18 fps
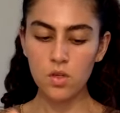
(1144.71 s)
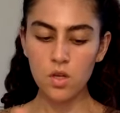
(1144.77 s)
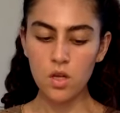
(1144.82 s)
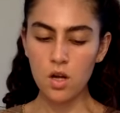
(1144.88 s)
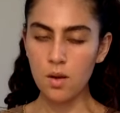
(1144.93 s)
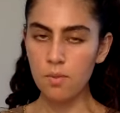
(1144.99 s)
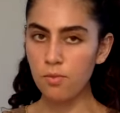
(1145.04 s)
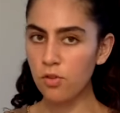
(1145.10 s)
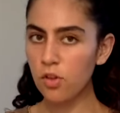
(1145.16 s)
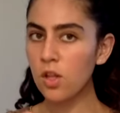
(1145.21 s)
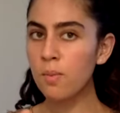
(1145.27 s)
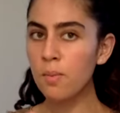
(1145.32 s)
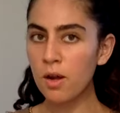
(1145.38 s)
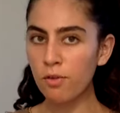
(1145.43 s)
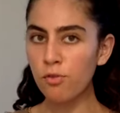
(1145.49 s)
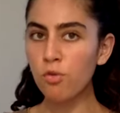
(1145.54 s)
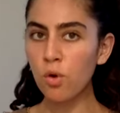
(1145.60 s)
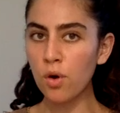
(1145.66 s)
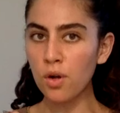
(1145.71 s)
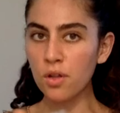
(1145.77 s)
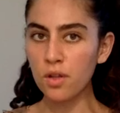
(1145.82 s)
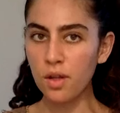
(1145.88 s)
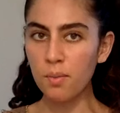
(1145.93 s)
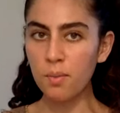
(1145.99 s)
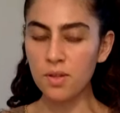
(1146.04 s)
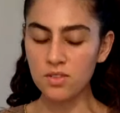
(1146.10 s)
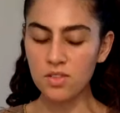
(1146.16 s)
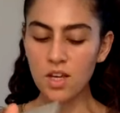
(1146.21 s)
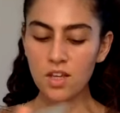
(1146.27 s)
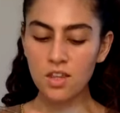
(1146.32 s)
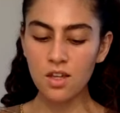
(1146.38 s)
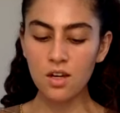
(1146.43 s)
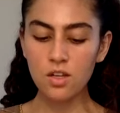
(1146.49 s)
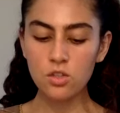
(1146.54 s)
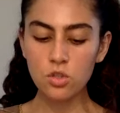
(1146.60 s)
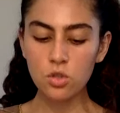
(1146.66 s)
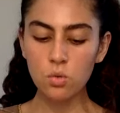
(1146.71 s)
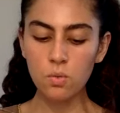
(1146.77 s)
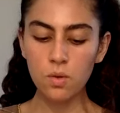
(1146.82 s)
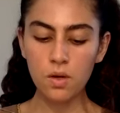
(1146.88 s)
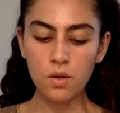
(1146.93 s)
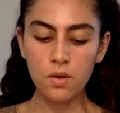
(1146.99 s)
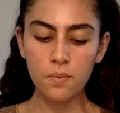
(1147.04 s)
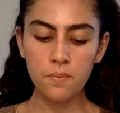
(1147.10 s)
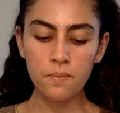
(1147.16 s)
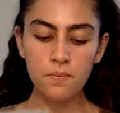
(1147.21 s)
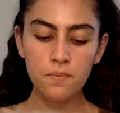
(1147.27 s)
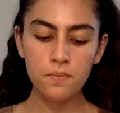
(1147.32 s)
and I'm feeling metaphorically, but take that as you will.